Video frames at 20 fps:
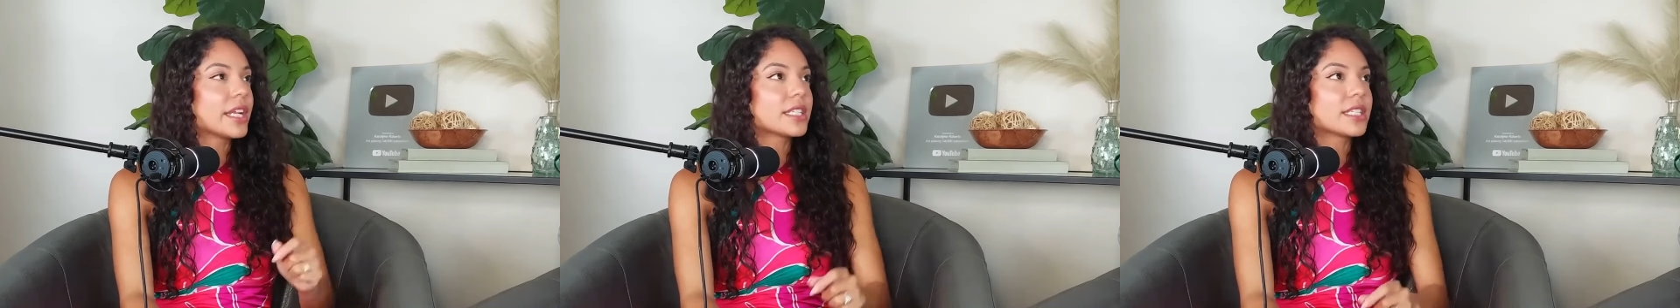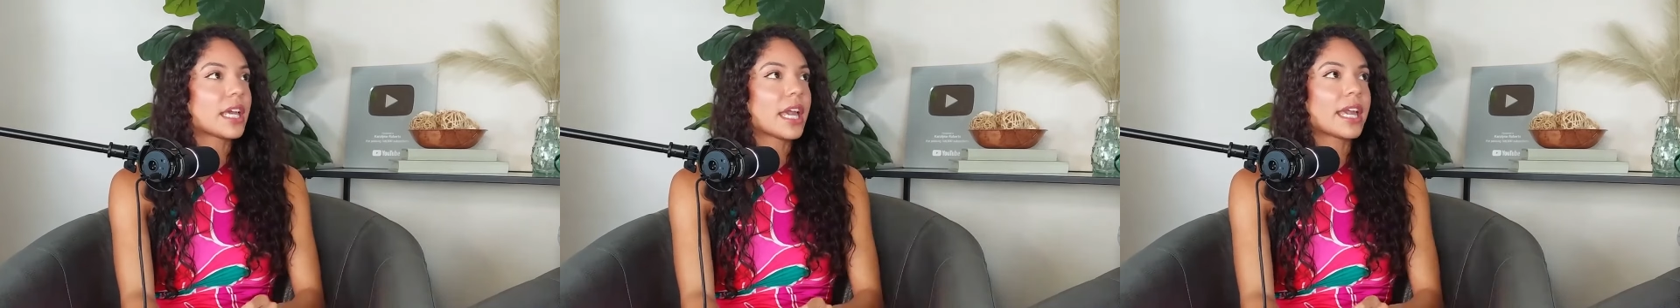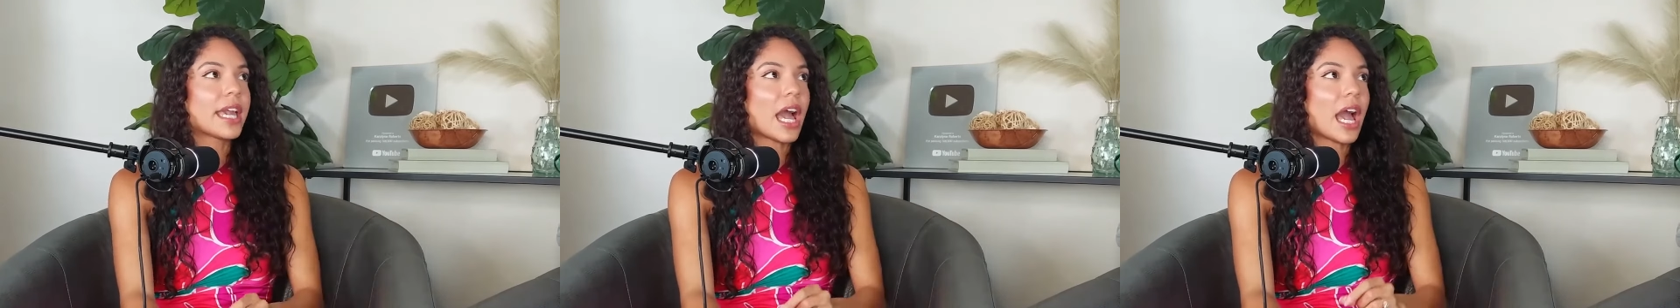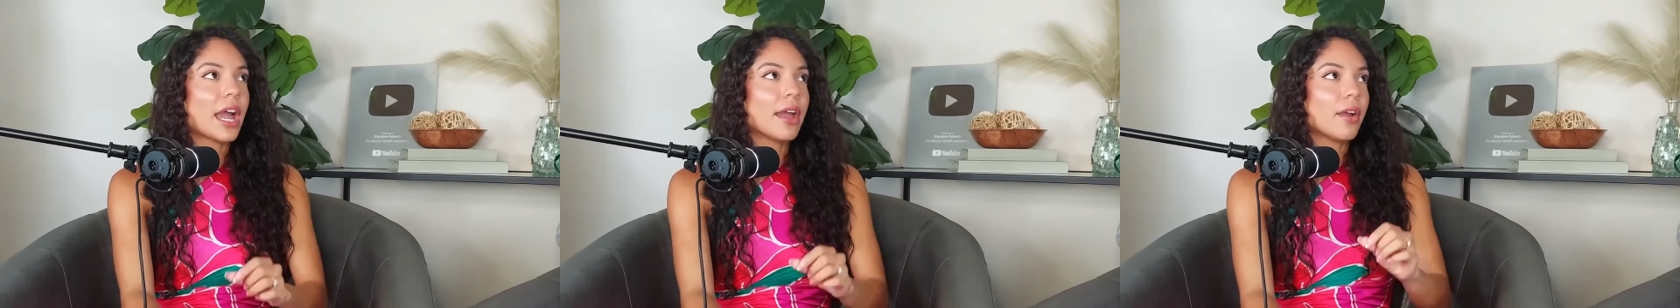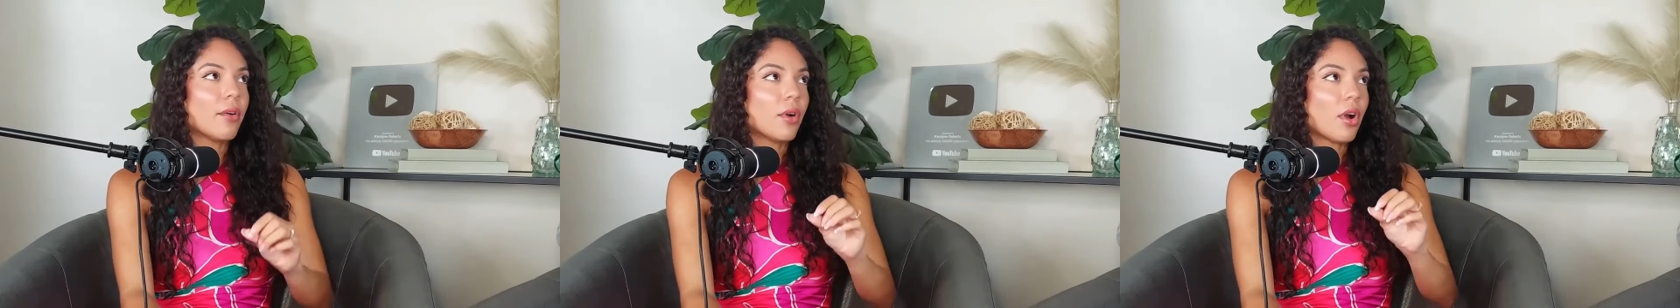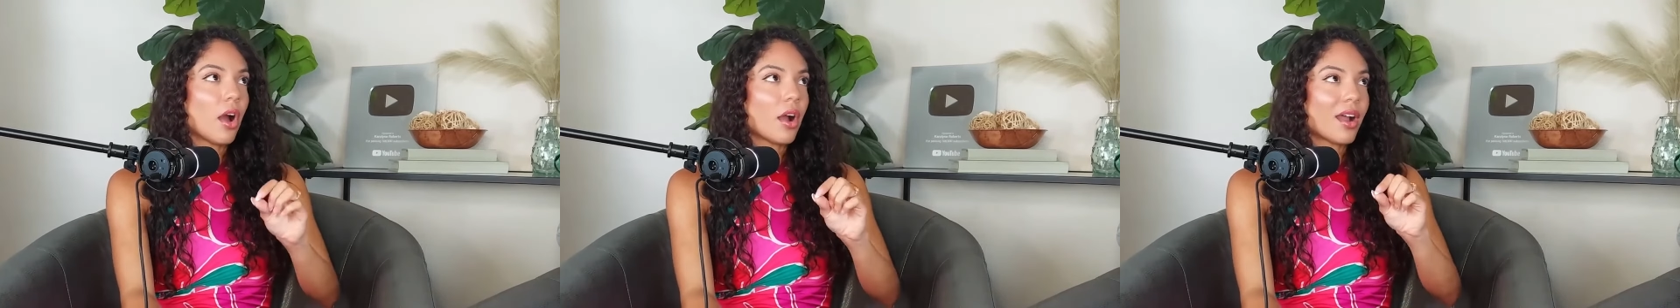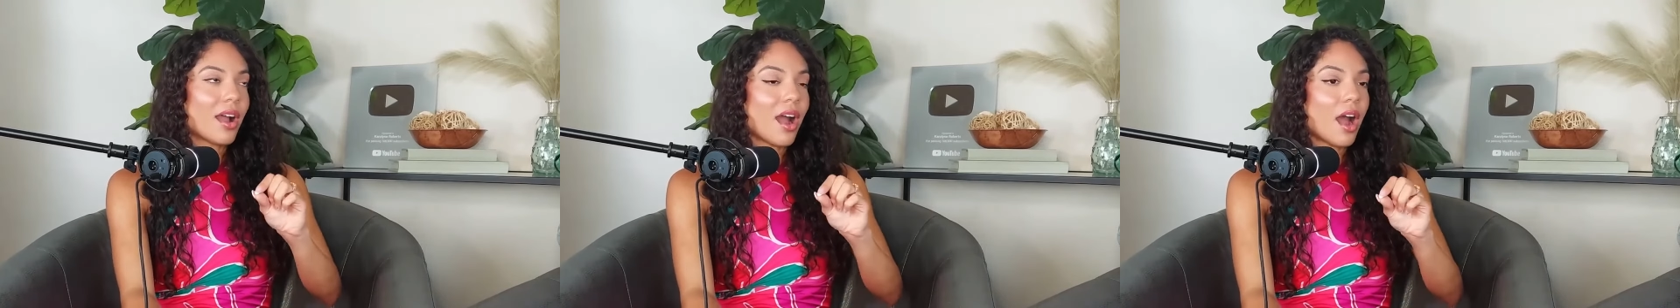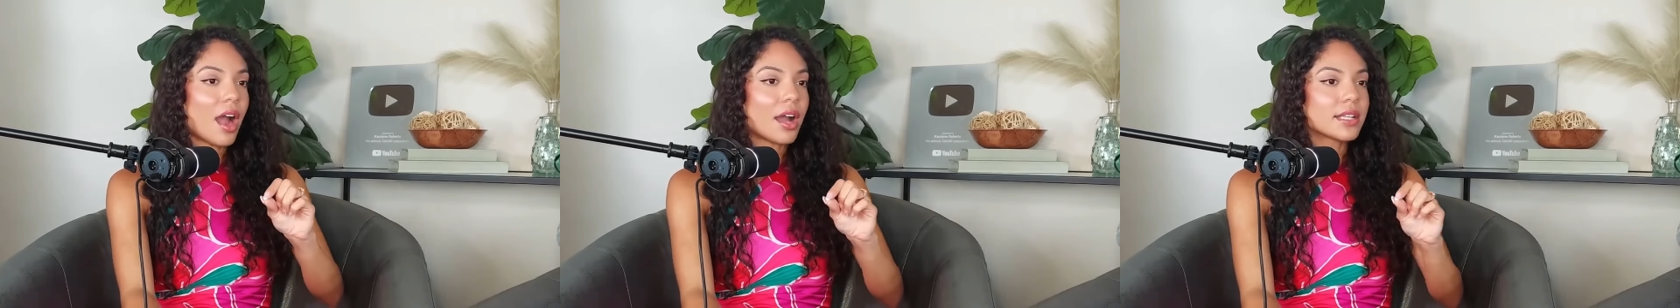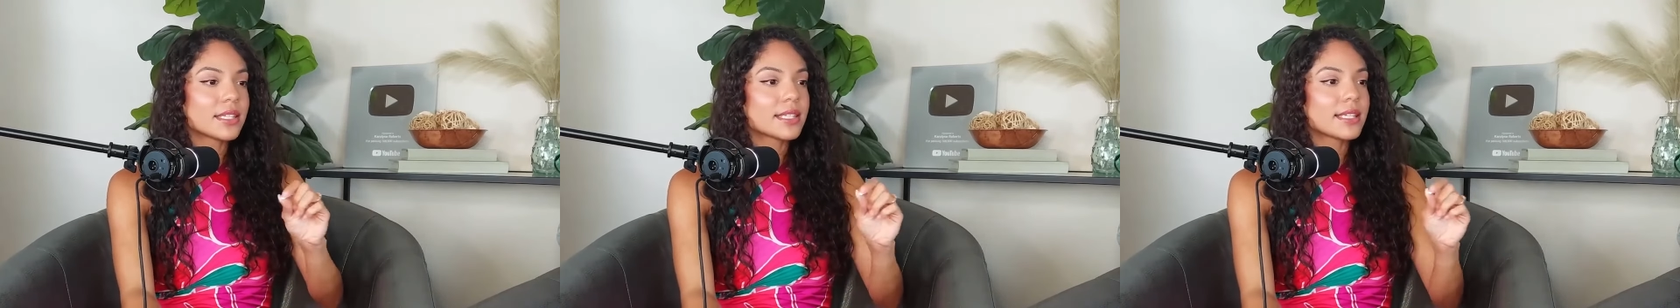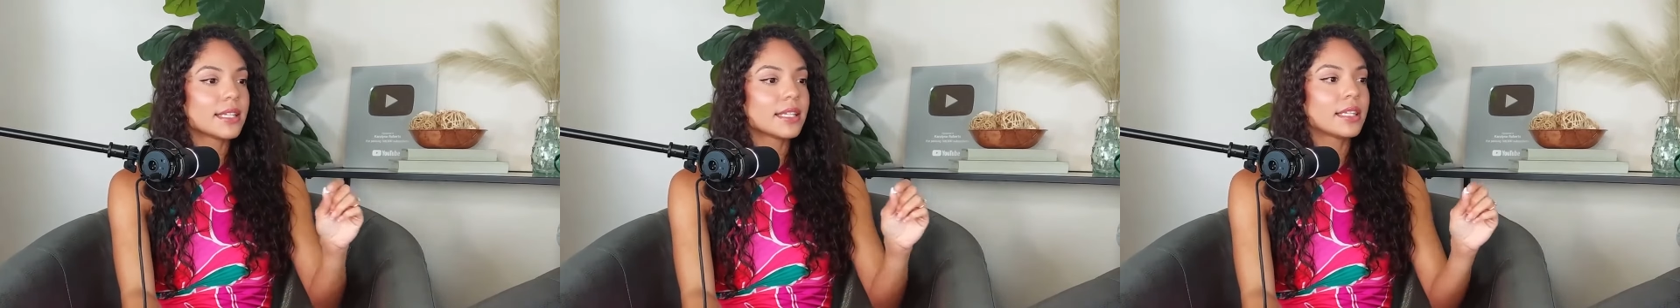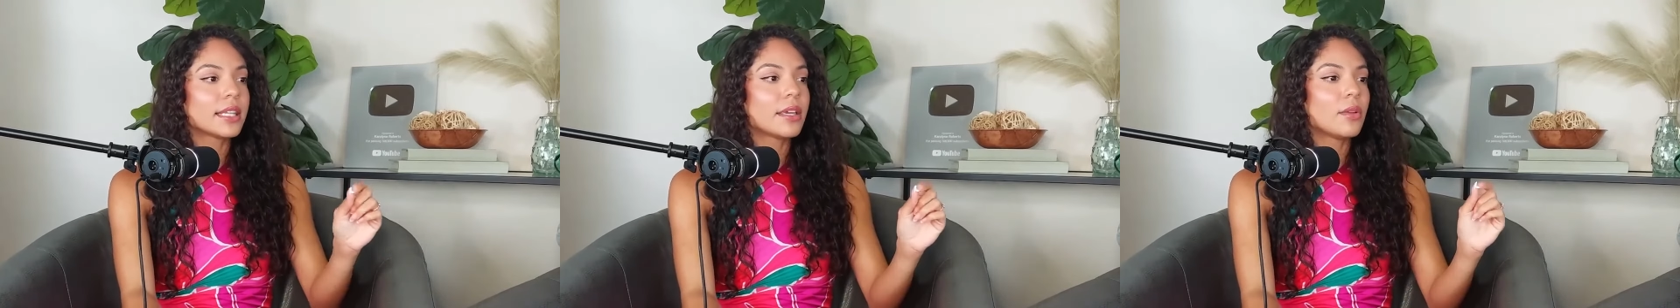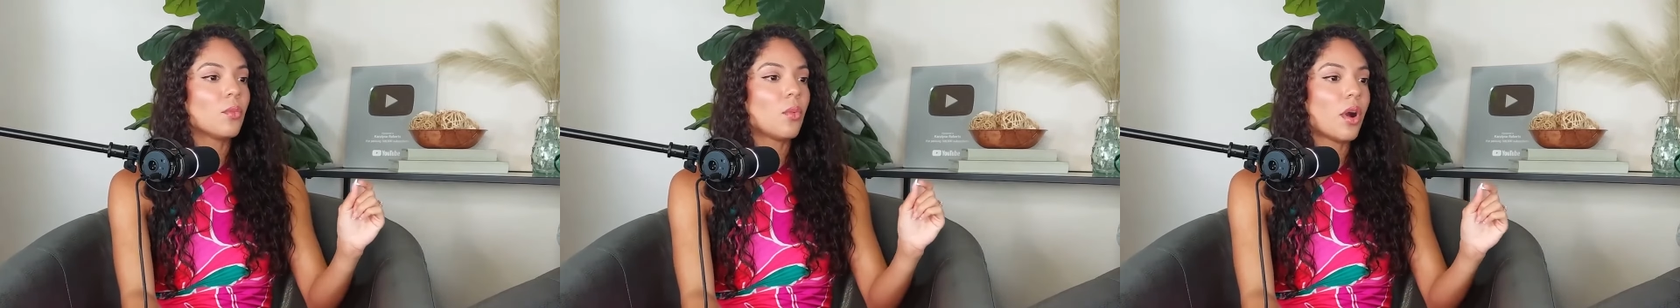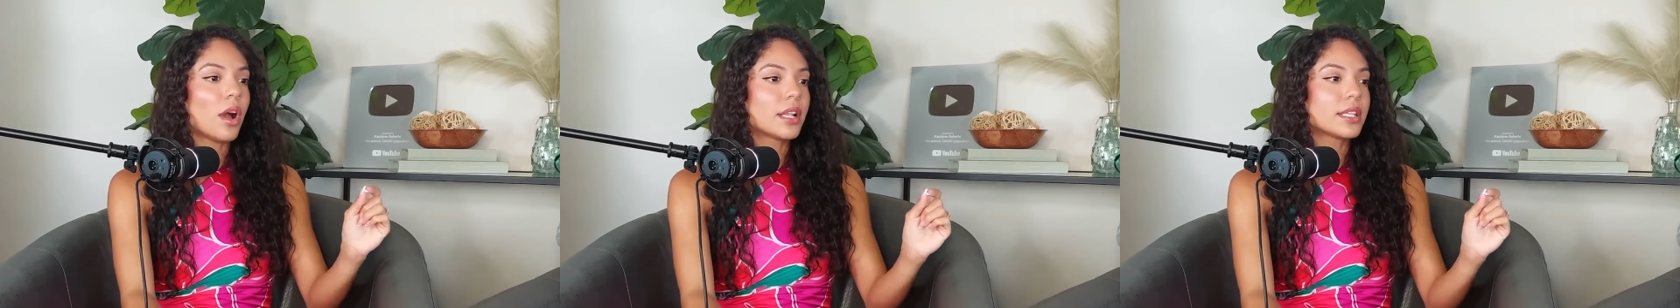It's like I
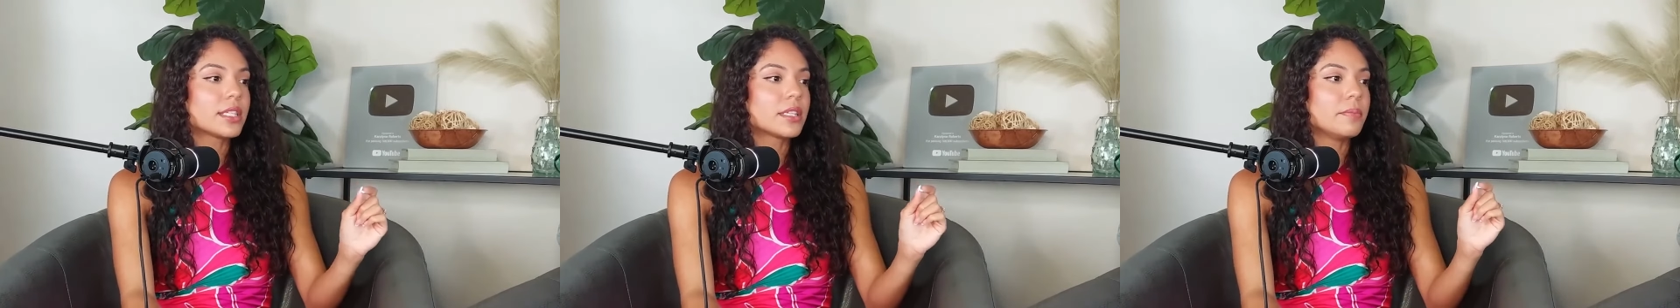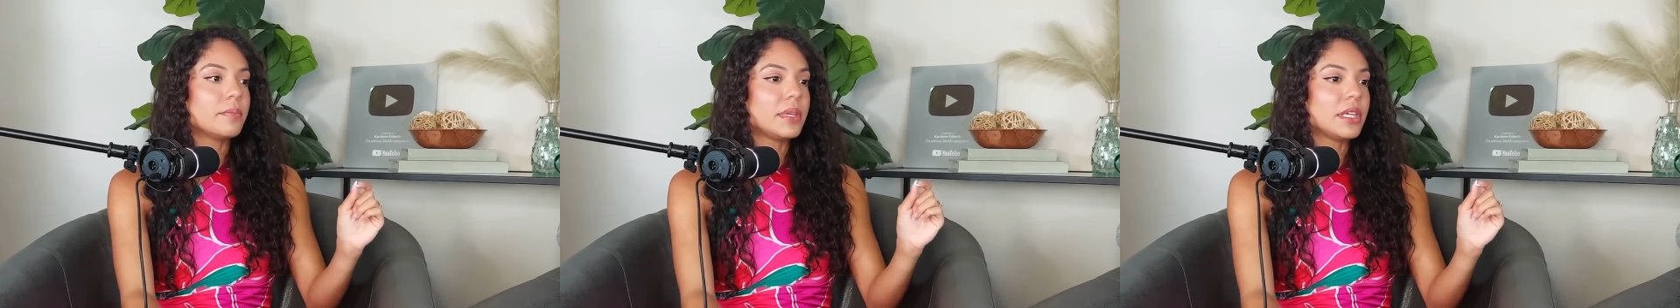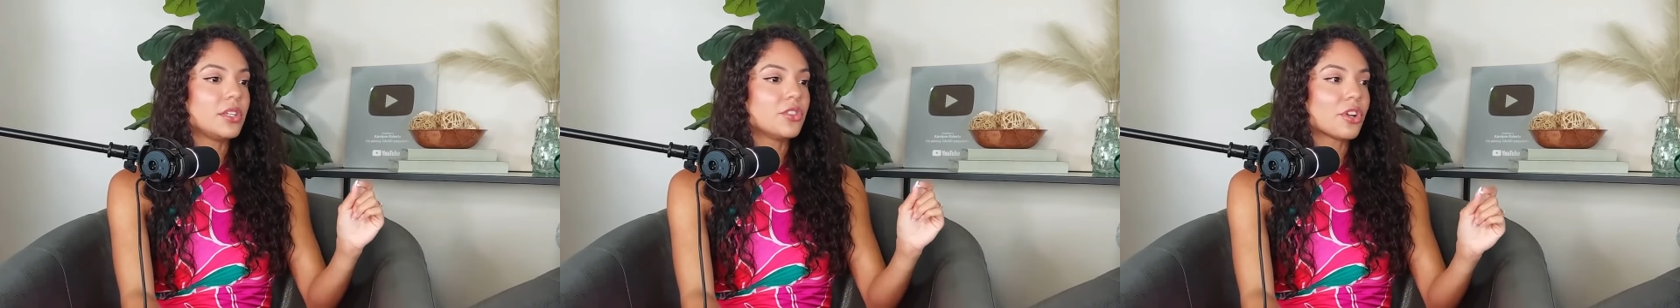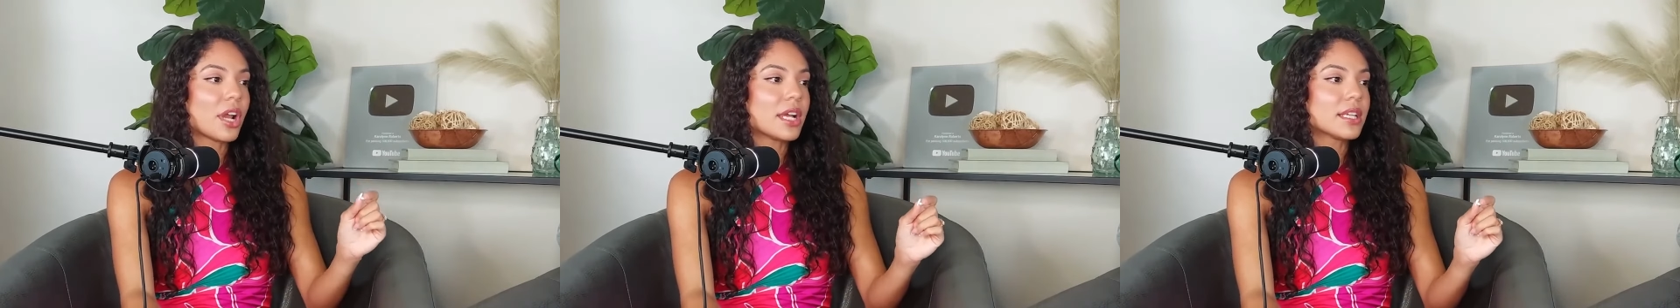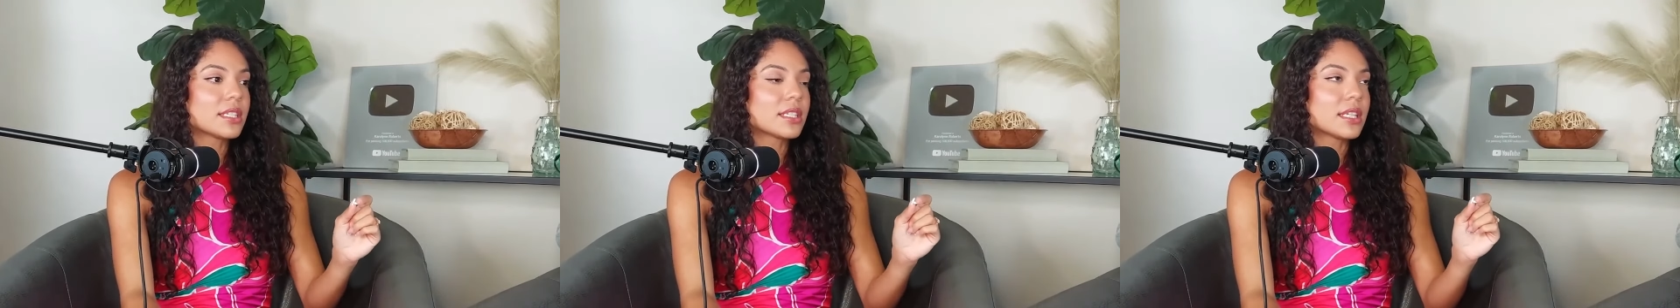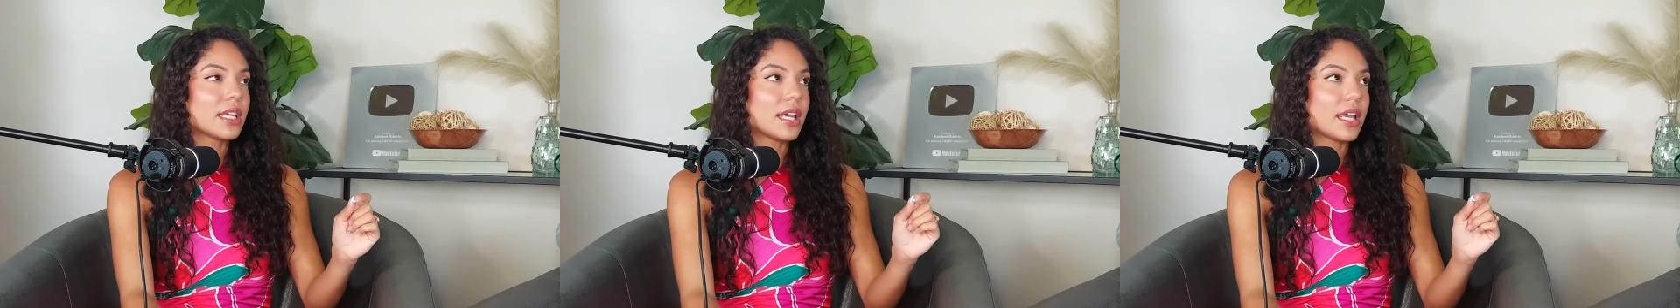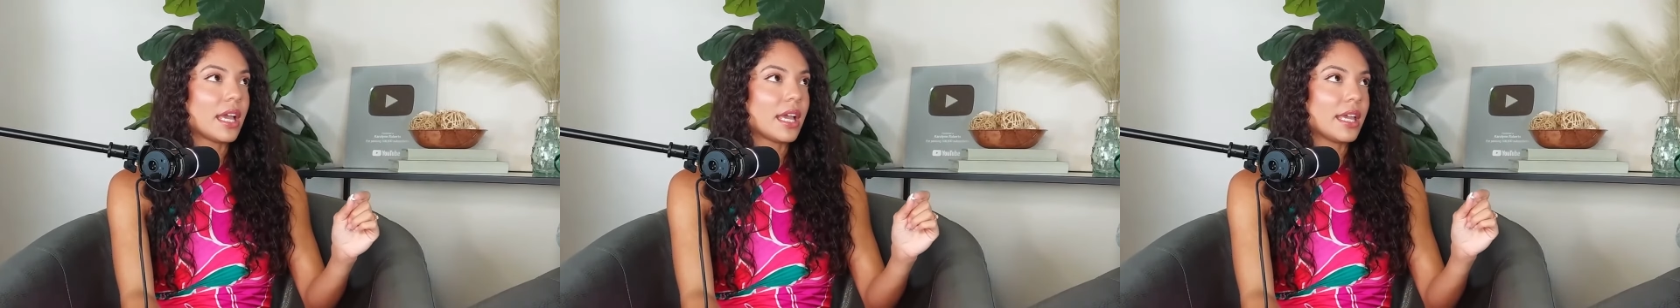constantly want to be dressed